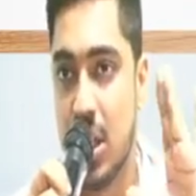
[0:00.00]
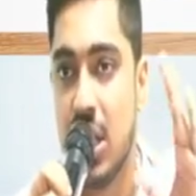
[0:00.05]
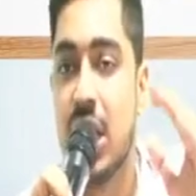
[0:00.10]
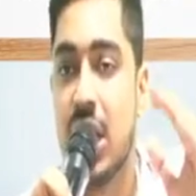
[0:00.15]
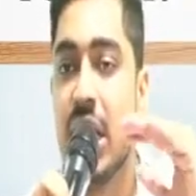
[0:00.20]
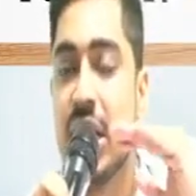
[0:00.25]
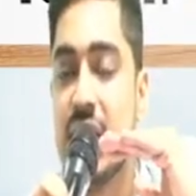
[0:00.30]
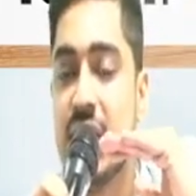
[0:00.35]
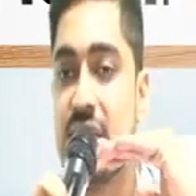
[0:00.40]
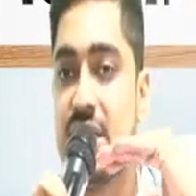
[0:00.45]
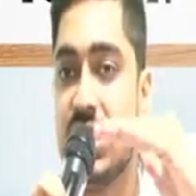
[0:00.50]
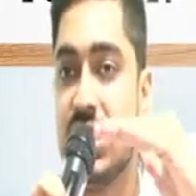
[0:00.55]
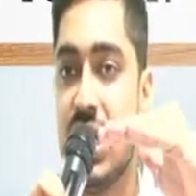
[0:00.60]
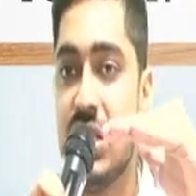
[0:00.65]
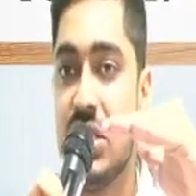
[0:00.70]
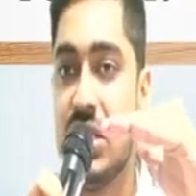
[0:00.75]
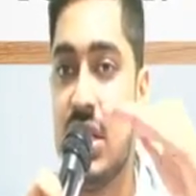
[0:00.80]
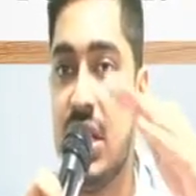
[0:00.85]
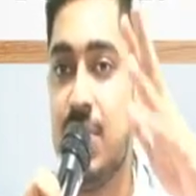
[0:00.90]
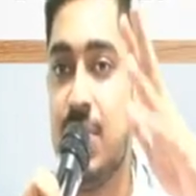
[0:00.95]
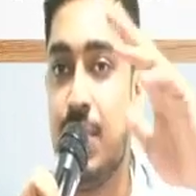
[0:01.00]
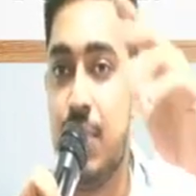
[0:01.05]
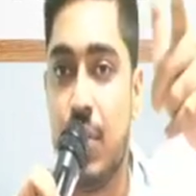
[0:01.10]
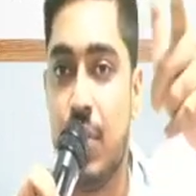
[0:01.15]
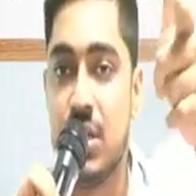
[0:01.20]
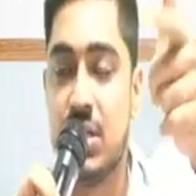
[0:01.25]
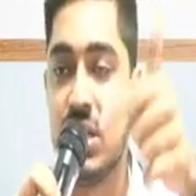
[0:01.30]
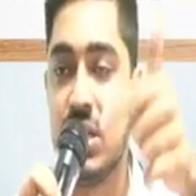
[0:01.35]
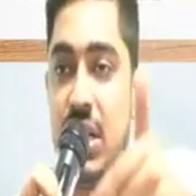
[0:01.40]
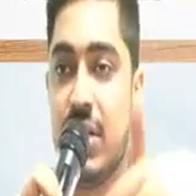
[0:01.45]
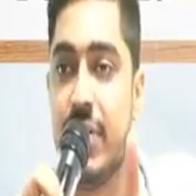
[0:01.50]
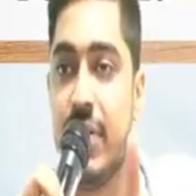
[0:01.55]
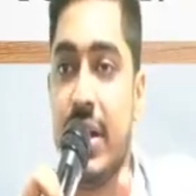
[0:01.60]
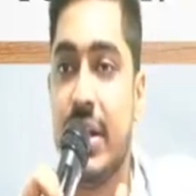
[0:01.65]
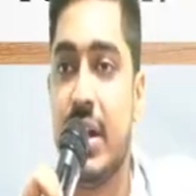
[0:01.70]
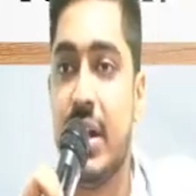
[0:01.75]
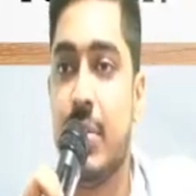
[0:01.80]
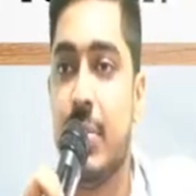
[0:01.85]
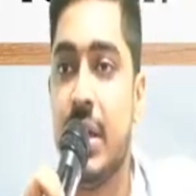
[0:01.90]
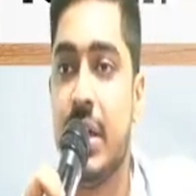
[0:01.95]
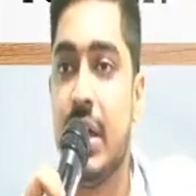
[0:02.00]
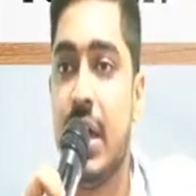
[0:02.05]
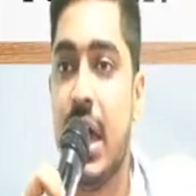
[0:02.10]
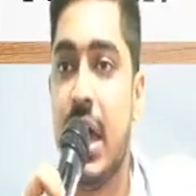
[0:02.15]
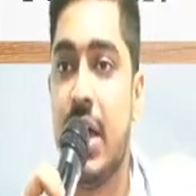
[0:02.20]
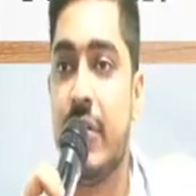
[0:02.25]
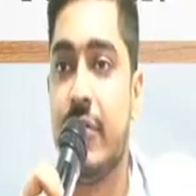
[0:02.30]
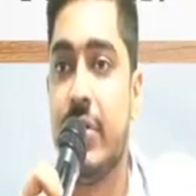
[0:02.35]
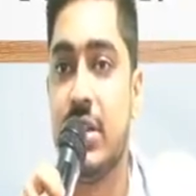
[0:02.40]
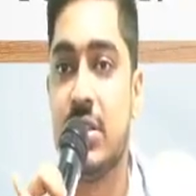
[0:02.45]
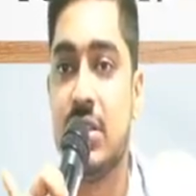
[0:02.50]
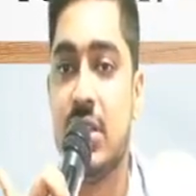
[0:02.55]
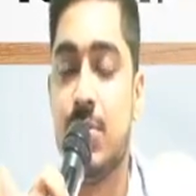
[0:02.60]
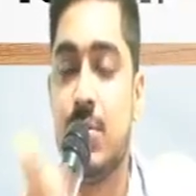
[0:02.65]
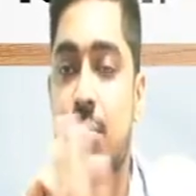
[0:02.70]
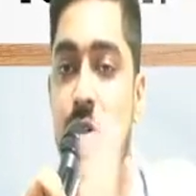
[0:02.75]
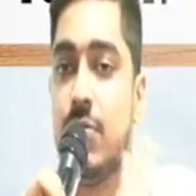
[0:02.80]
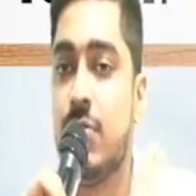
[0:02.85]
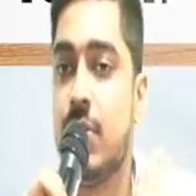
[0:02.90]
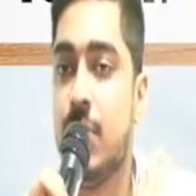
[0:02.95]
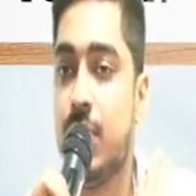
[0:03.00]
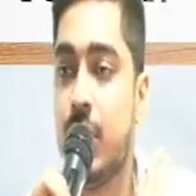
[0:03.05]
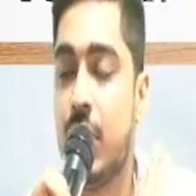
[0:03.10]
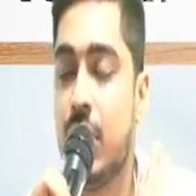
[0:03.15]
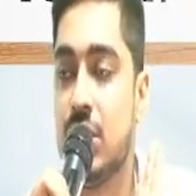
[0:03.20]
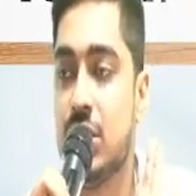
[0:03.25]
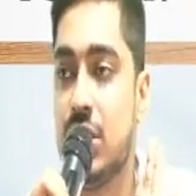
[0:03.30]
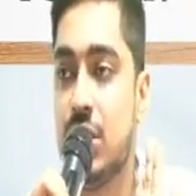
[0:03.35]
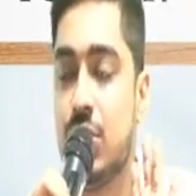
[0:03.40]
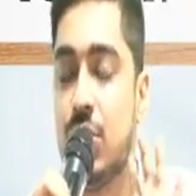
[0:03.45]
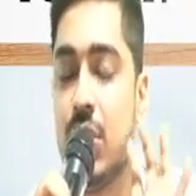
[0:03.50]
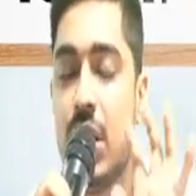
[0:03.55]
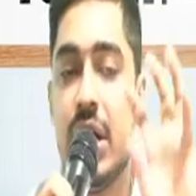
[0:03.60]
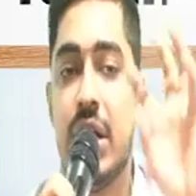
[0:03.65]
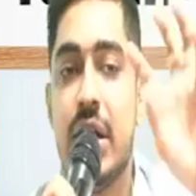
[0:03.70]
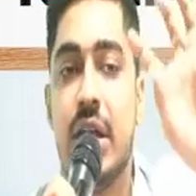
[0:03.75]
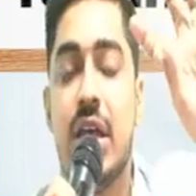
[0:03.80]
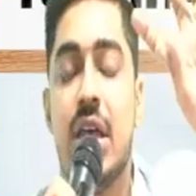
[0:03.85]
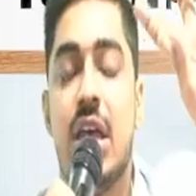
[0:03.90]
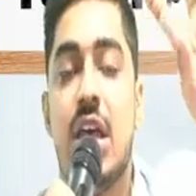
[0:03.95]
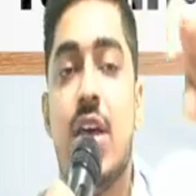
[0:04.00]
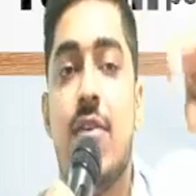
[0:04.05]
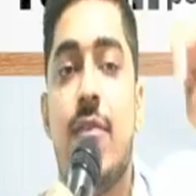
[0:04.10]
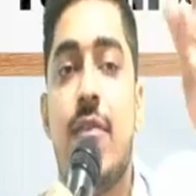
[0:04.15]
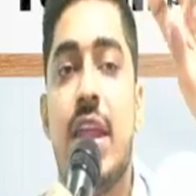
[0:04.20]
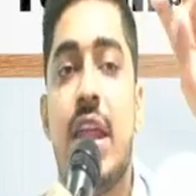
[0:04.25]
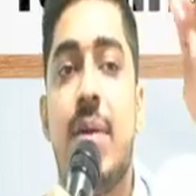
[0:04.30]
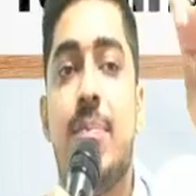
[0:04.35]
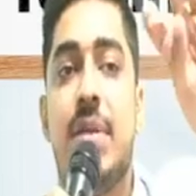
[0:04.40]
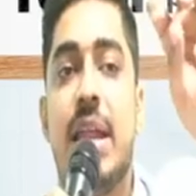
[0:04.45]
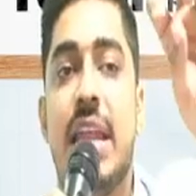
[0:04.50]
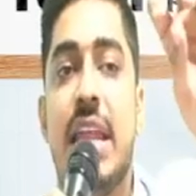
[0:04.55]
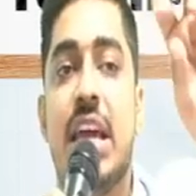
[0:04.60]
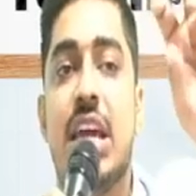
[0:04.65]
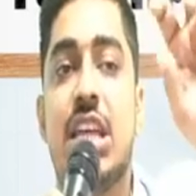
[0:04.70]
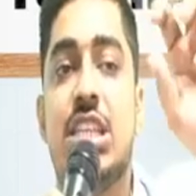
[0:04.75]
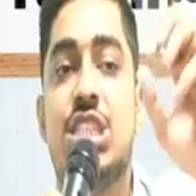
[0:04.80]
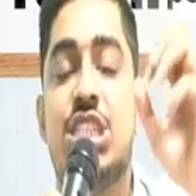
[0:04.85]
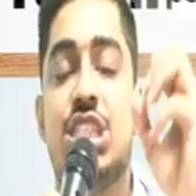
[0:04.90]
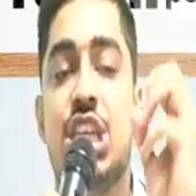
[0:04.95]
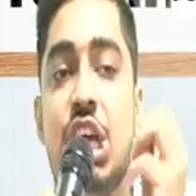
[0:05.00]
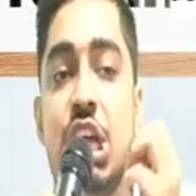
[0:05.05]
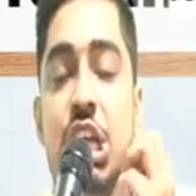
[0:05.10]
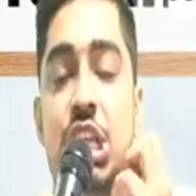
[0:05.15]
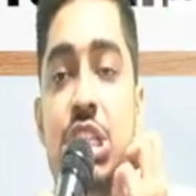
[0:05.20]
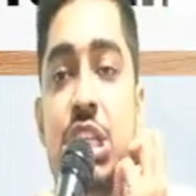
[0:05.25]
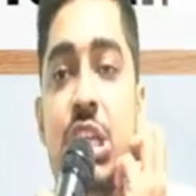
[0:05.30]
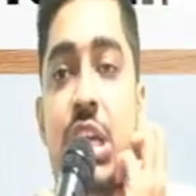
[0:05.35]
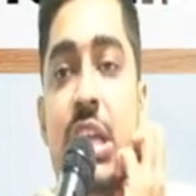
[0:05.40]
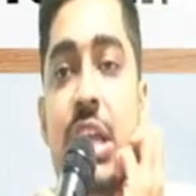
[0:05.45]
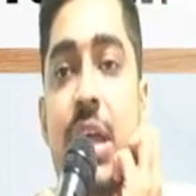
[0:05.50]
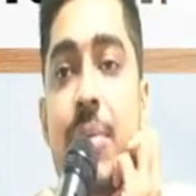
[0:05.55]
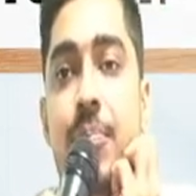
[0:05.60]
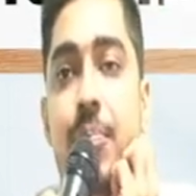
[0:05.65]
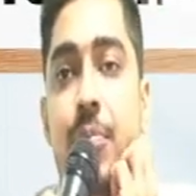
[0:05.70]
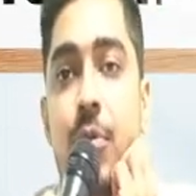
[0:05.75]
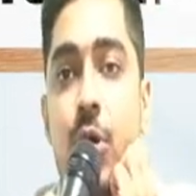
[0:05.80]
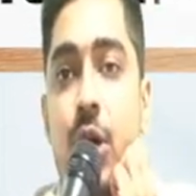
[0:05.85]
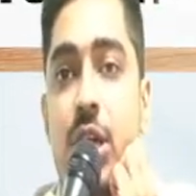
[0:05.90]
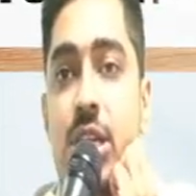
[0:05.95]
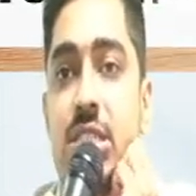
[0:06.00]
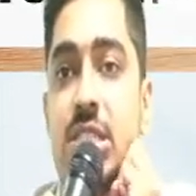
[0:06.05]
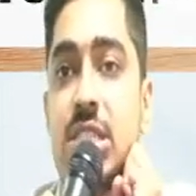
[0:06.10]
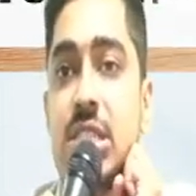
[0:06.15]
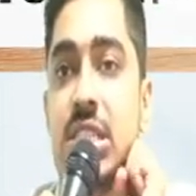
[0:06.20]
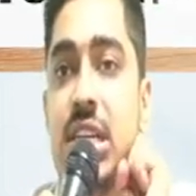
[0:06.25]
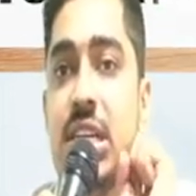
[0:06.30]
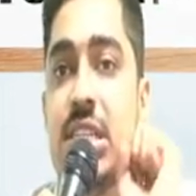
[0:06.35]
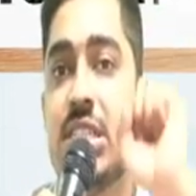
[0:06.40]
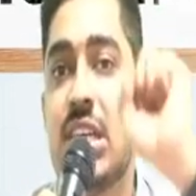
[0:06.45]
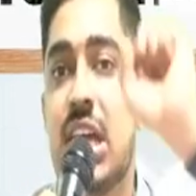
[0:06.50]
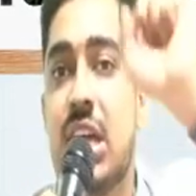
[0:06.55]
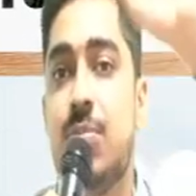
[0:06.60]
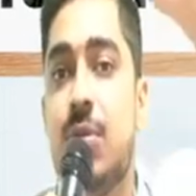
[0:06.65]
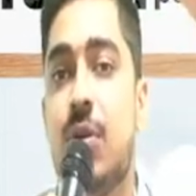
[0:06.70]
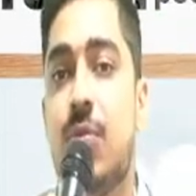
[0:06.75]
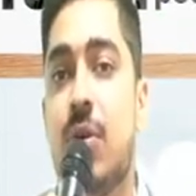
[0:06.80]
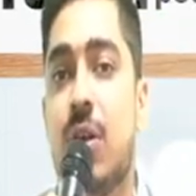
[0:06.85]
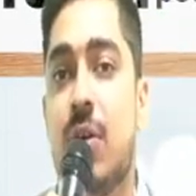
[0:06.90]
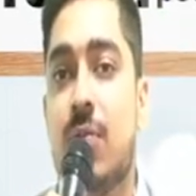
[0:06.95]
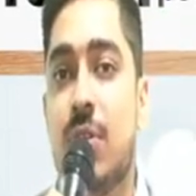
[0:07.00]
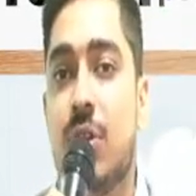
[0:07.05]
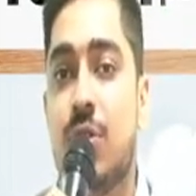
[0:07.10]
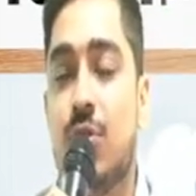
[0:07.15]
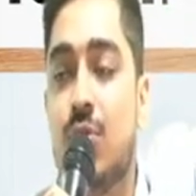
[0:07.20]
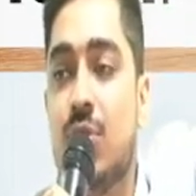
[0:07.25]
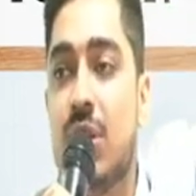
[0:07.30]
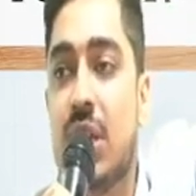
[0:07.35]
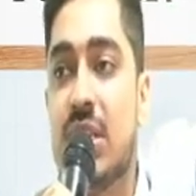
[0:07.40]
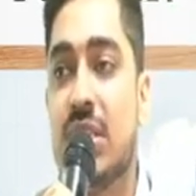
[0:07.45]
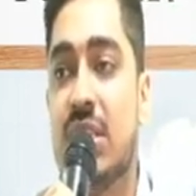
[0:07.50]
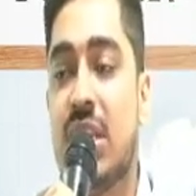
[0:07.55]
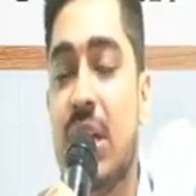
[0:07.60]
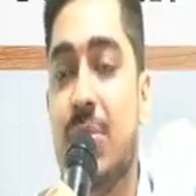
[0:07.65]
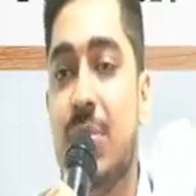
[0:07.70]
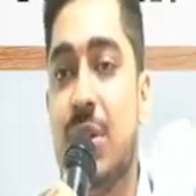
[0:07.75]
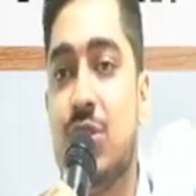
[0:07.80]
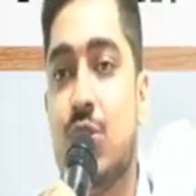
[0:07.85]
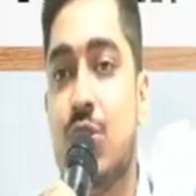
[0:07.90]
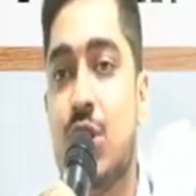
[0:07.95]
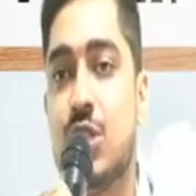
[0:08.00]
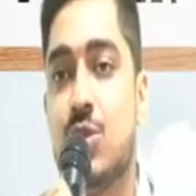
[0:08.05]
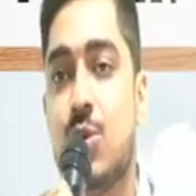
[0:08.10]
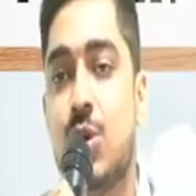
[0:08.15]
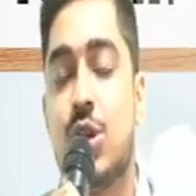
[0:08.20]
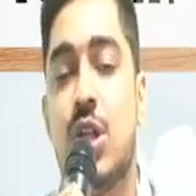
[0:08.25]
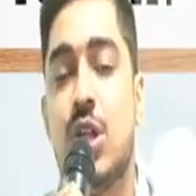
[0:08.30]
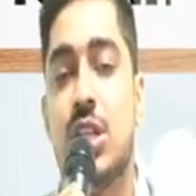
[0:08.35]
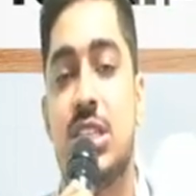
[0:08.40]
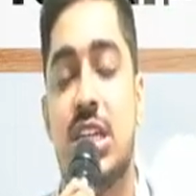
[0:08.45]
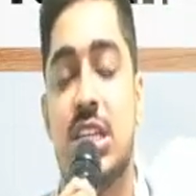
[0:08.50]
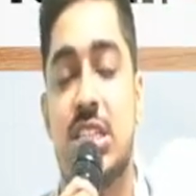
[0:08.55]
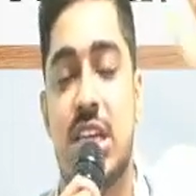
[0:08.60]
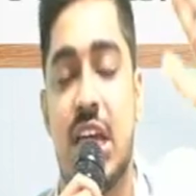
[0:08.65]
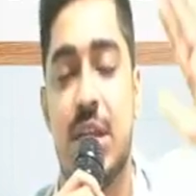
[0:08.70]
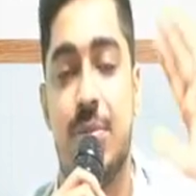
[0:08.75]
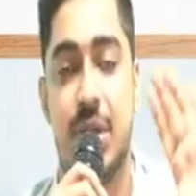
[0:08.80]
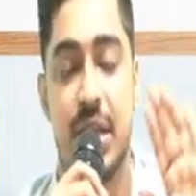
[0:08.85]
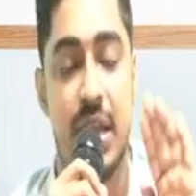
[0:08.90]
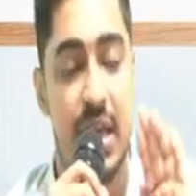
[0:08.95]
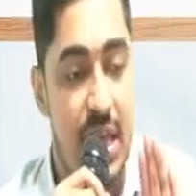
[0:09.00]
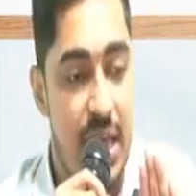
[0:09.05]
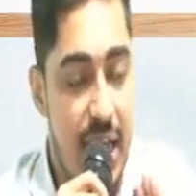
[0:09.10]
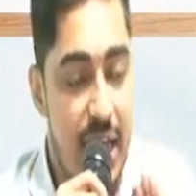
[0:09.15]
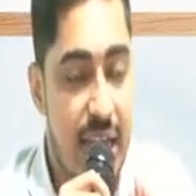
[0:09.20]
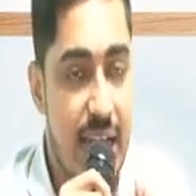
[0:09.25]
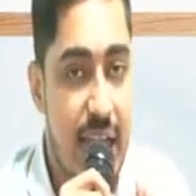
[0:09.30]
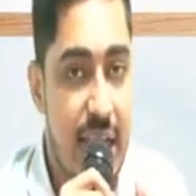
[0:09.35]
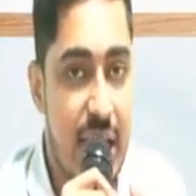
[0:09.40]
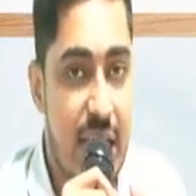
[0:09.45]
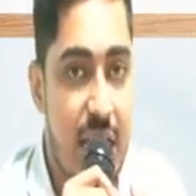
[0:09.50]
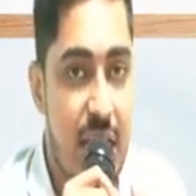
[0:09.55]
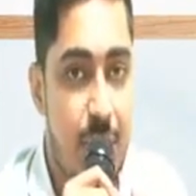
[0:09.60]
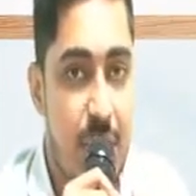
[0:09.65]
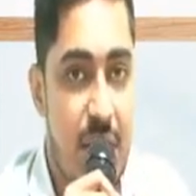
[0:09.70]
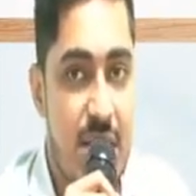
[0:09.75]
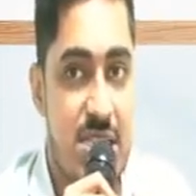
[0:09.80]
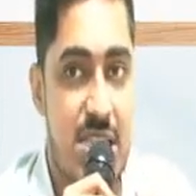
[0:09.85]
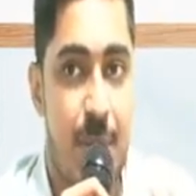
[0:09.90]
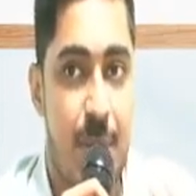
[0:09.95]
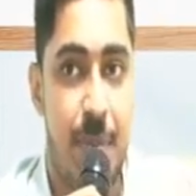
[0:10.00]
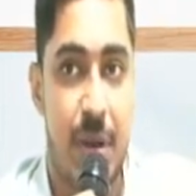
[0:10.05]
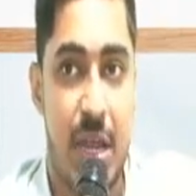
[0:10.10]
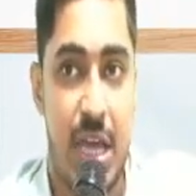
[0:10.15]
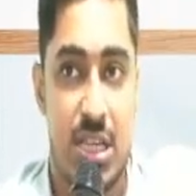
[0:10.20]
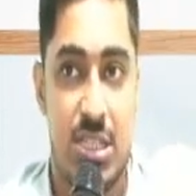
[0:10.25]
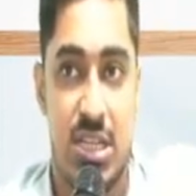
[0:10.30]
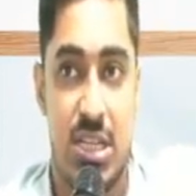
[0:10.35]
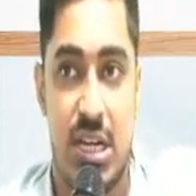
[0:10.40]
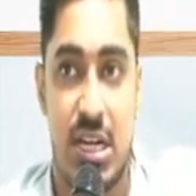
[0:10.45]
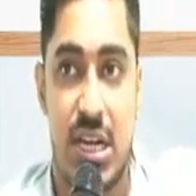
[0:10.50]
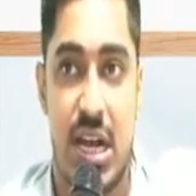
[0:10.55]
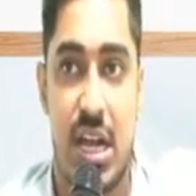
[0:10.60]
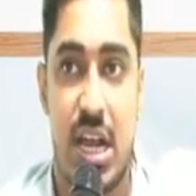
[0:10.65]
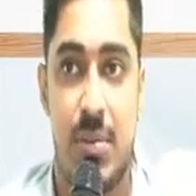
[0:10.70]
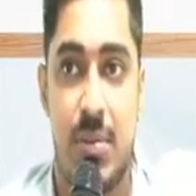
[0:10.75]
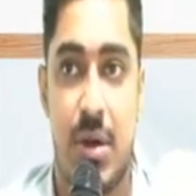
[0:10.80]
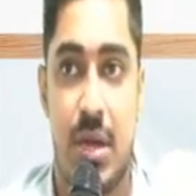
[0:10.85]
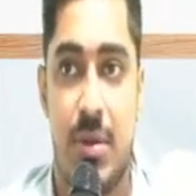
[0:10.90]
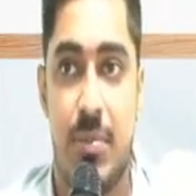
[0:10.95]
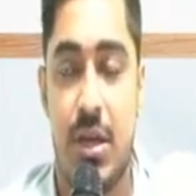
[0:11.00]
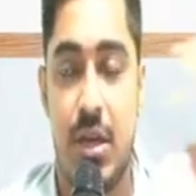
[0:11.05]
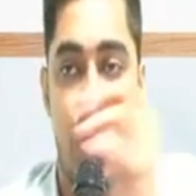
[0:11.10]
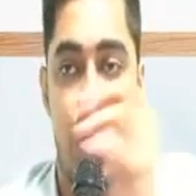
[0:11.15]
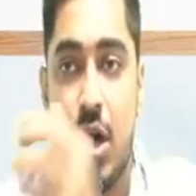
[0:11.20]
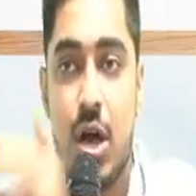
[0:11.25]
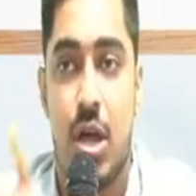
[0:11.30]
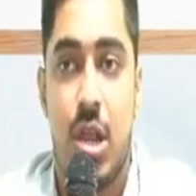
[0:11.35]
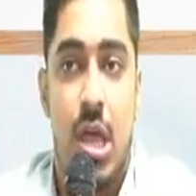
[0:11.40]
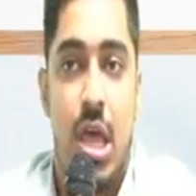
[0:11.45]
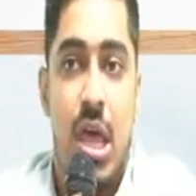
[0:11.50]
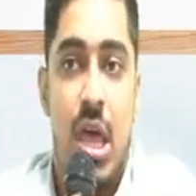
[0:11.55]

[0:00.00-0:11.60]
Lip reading: It is change in employees divided by average number of employees into 100. When I'm telling the change in employees, change can be one of the two things. Tell me students, what all change can mean? It can either mean separation, tata bye bye, or